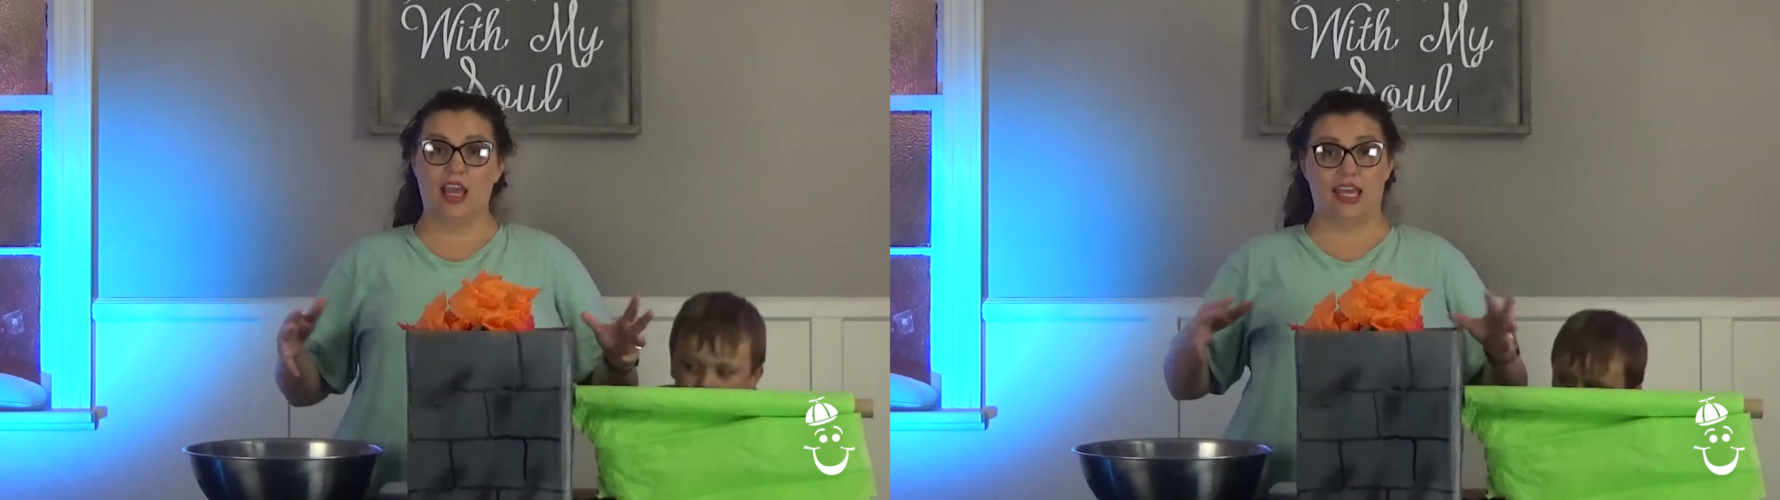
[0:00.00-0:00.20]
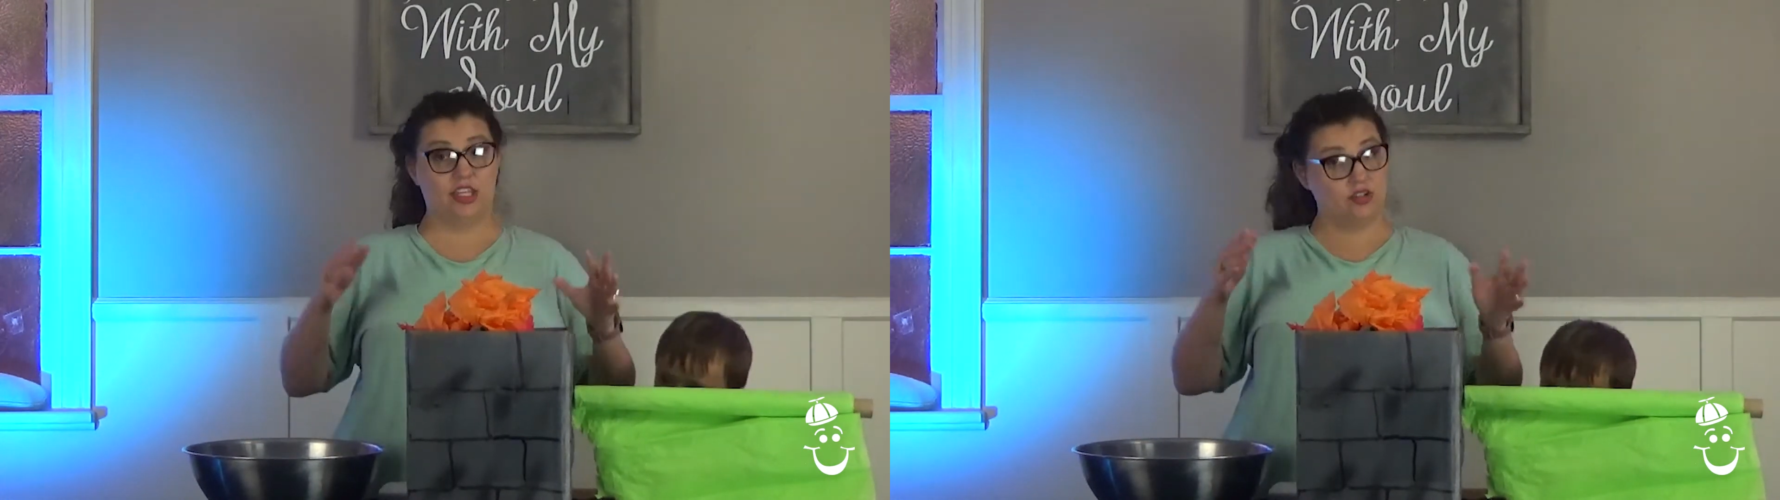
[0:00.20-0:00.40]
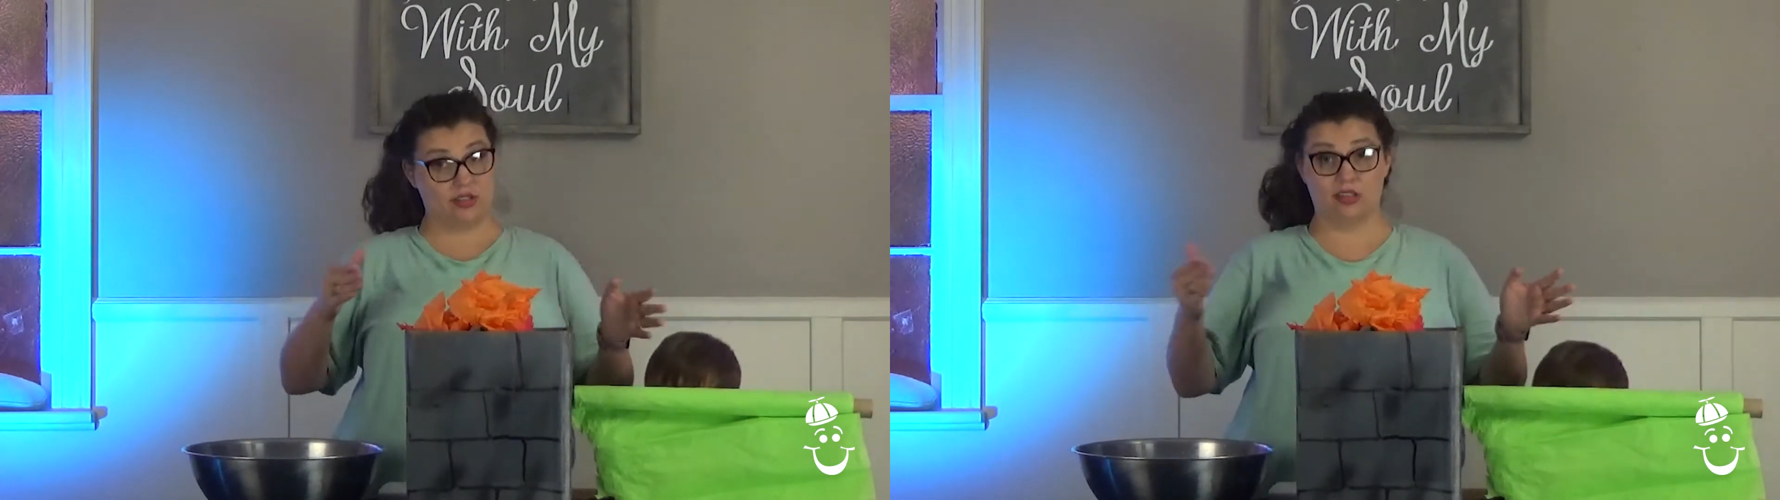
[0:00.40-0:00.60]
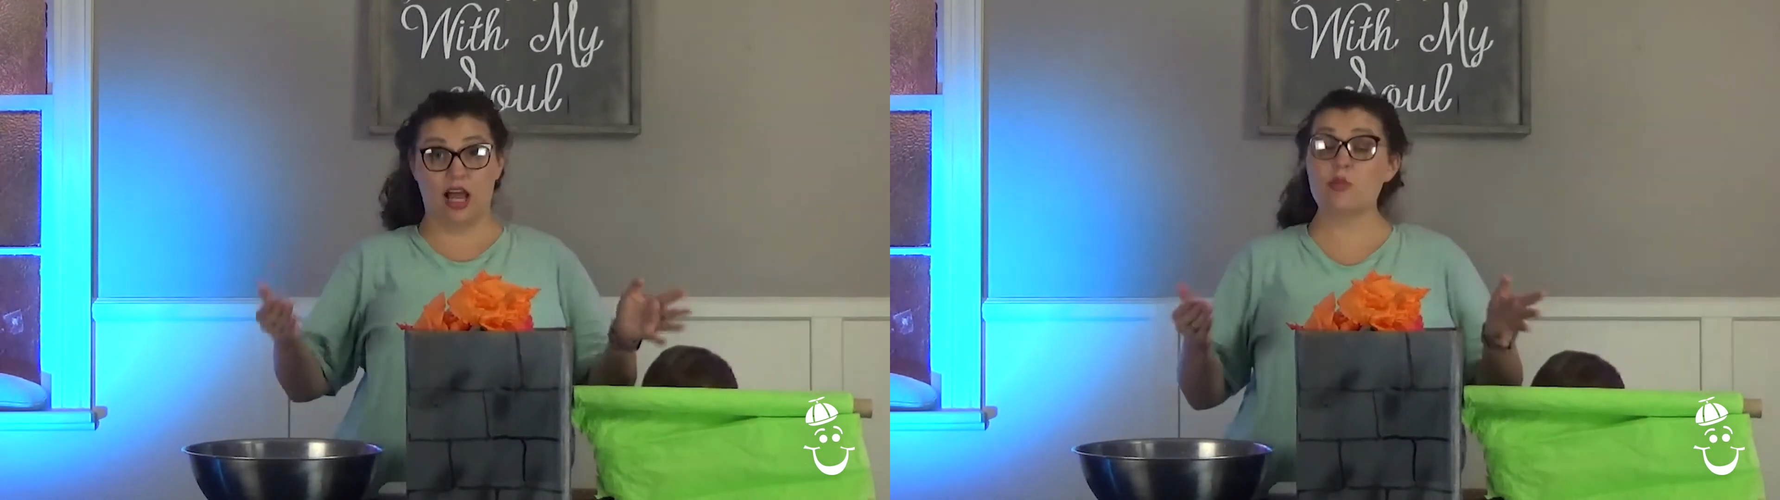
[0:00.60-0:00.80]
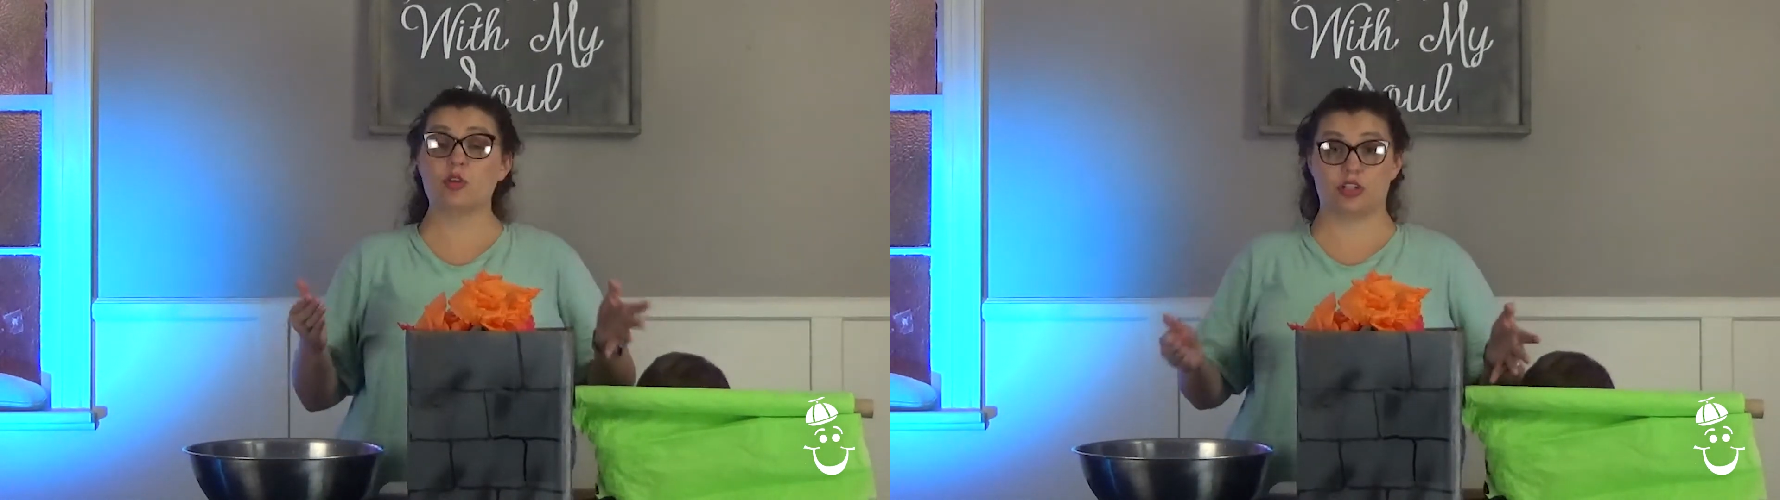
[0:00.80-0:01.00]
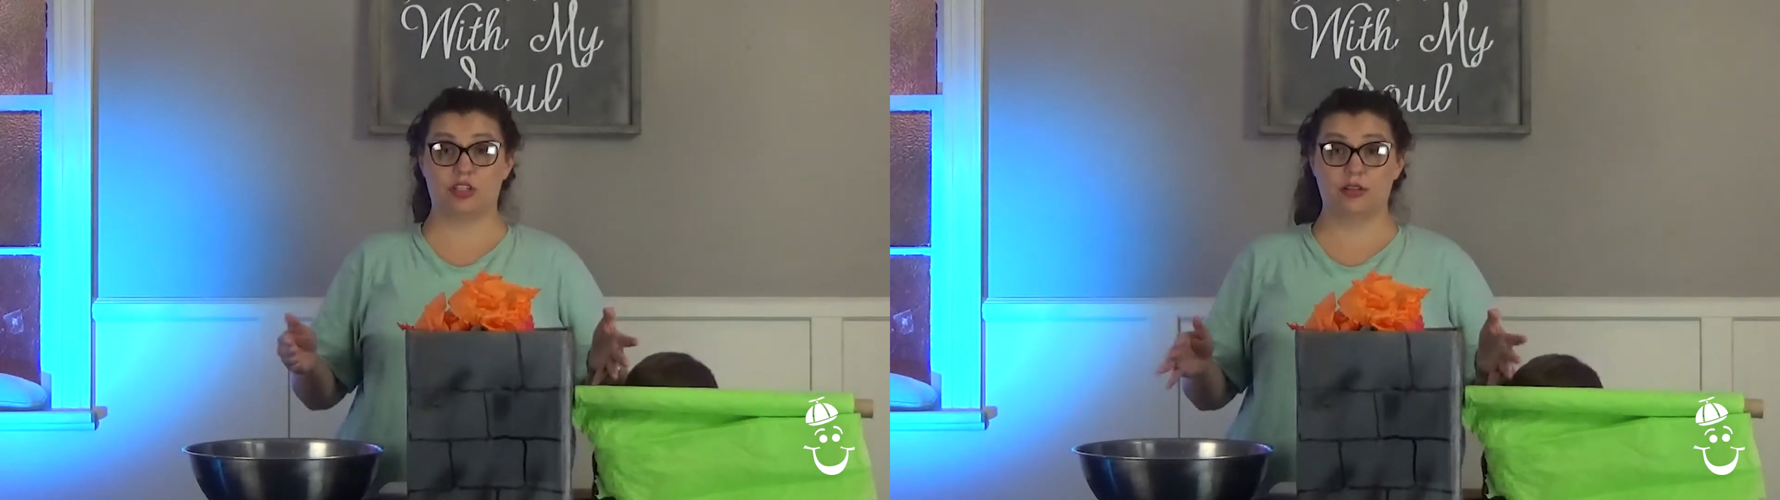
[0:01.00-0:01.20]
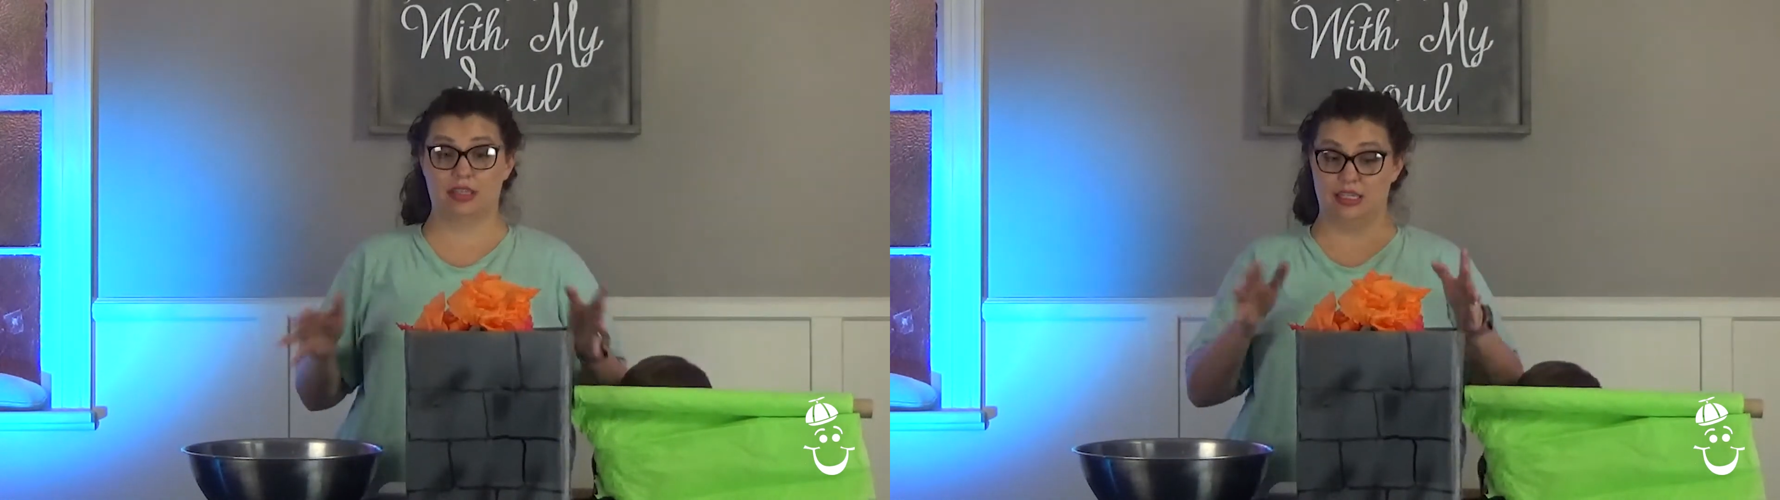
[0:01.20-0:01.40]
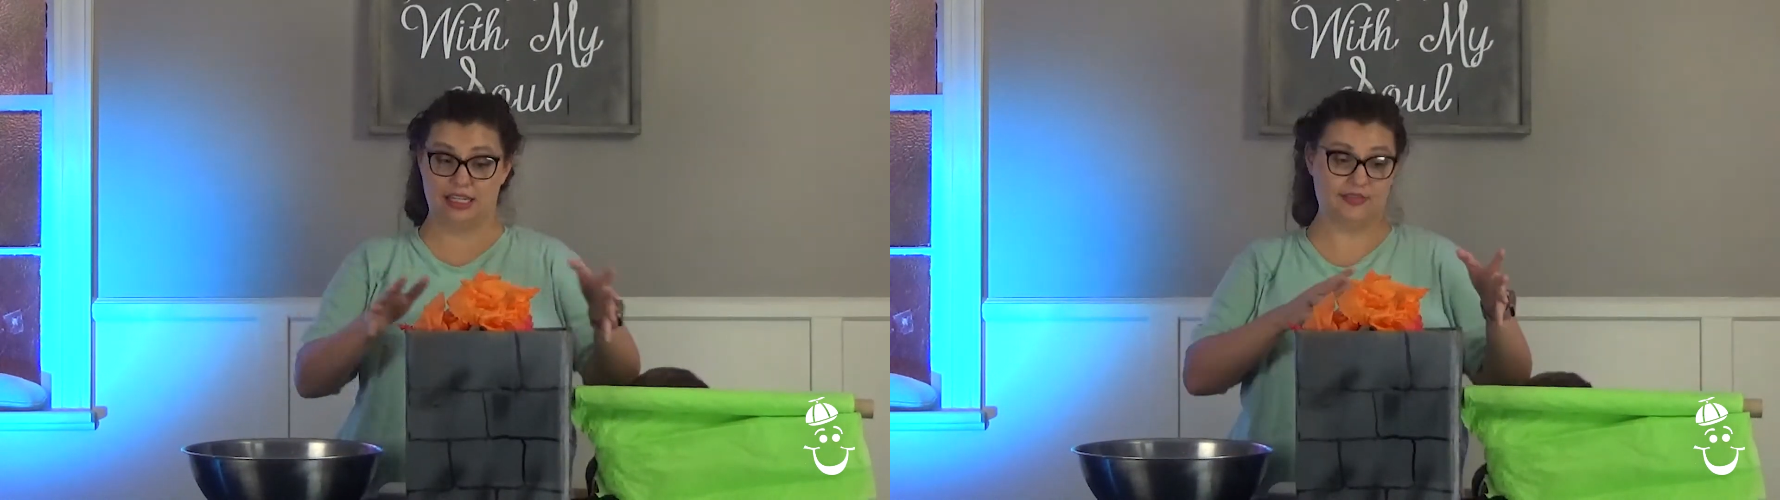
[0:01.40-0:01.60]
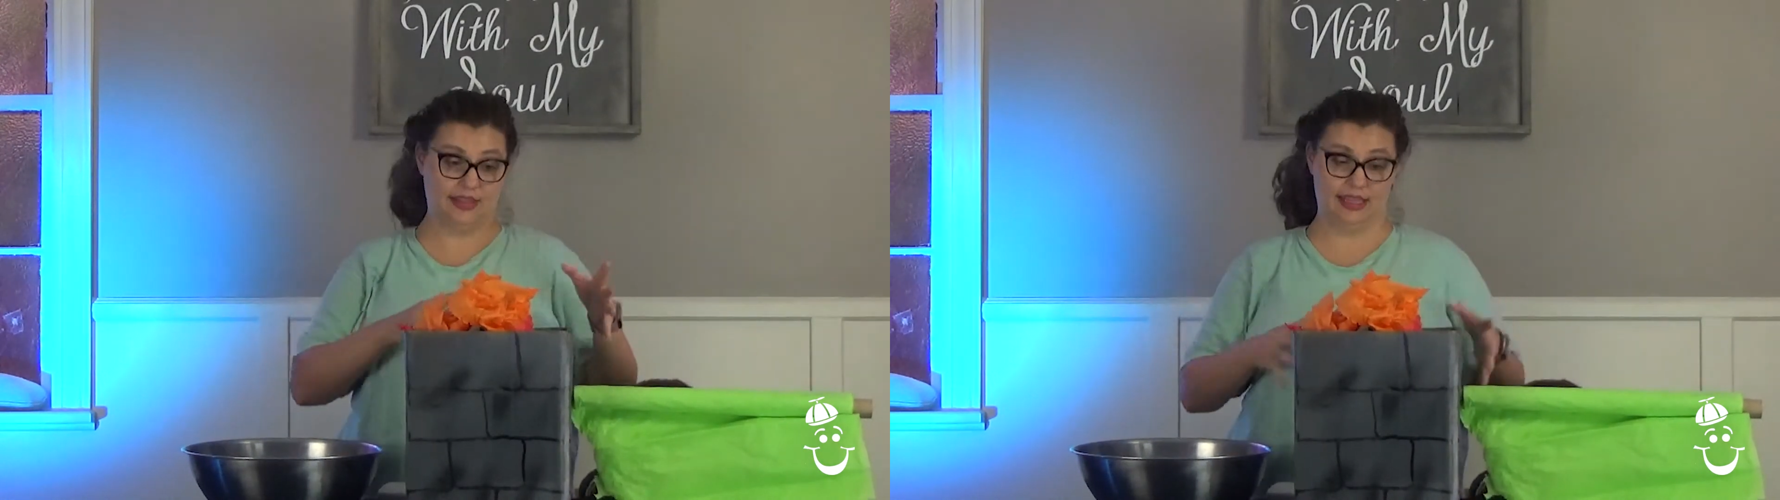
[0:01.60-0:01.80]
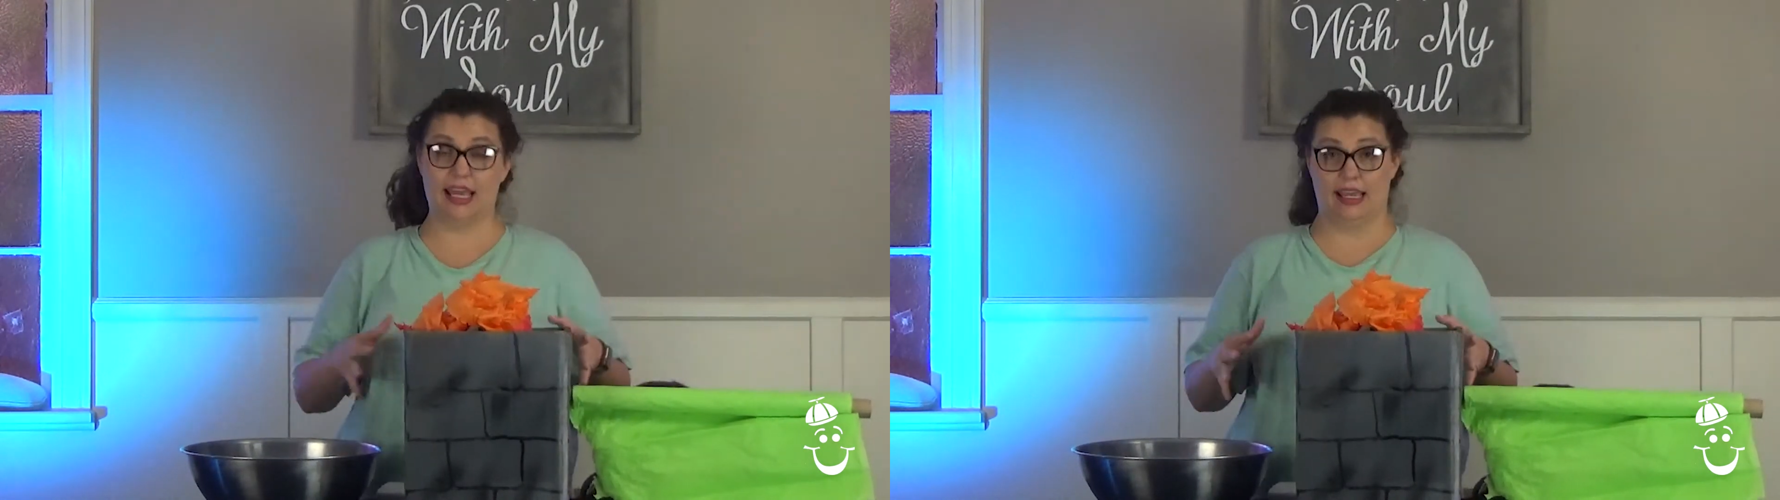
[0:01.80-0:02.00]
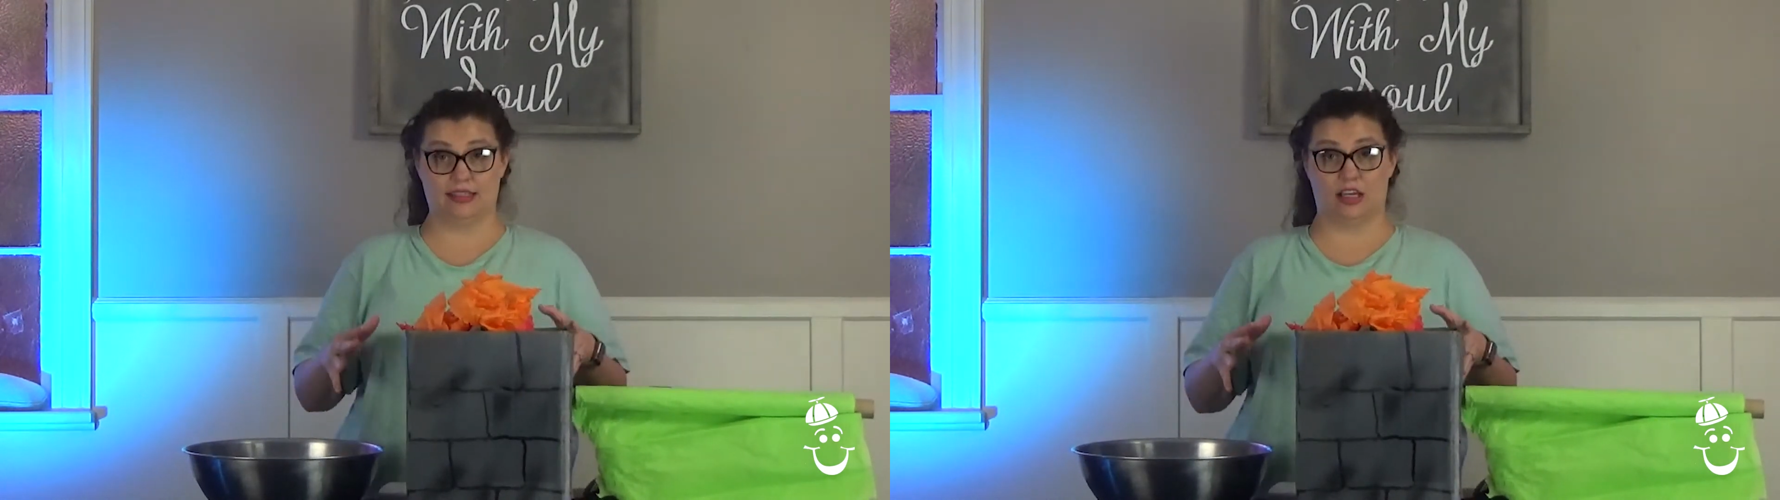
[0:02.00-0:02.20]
and there's a lot more to it than even this.